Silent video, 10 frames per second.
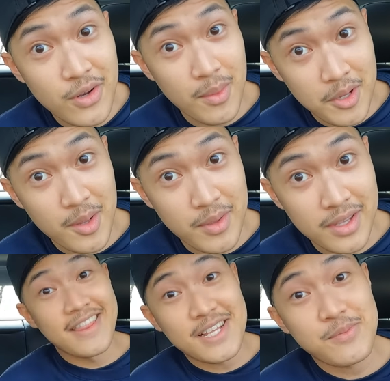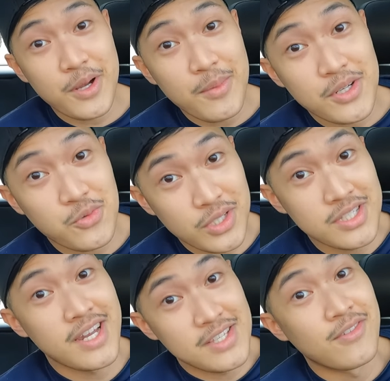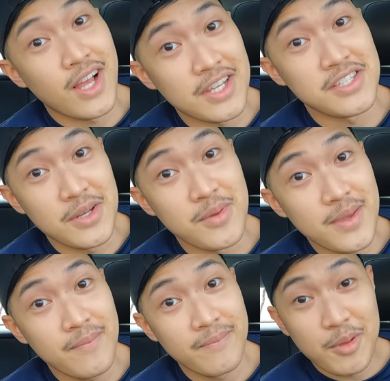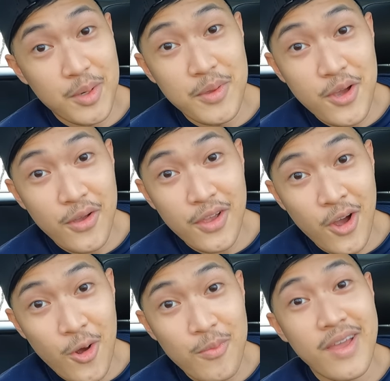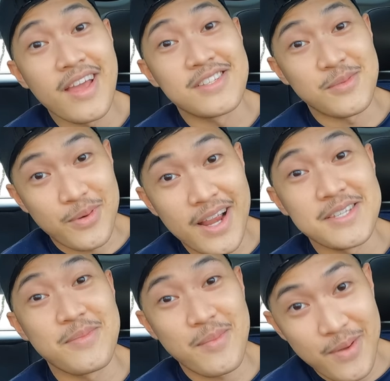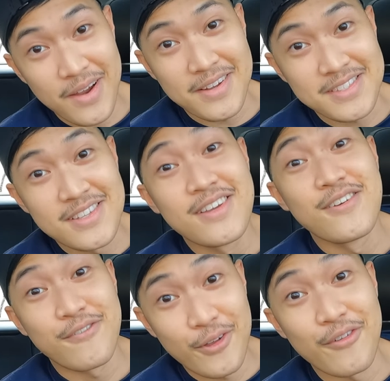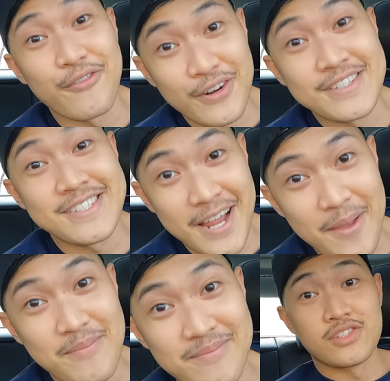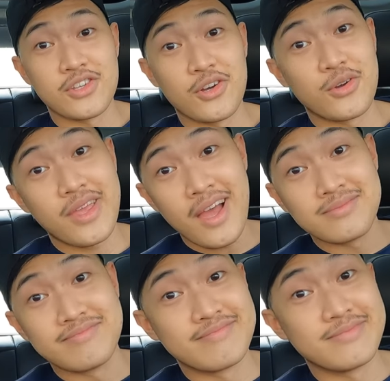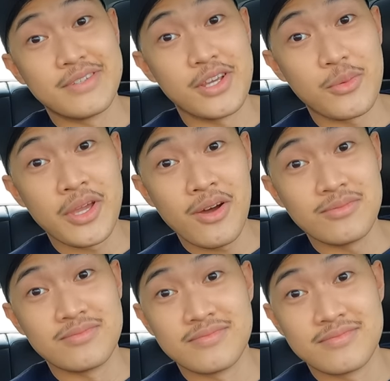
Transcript: even know I'm coming. And that's pretty much what today's vlog is gonna be. I'm gonna be going home and surprising my parents for the first time. So yeah, here we go.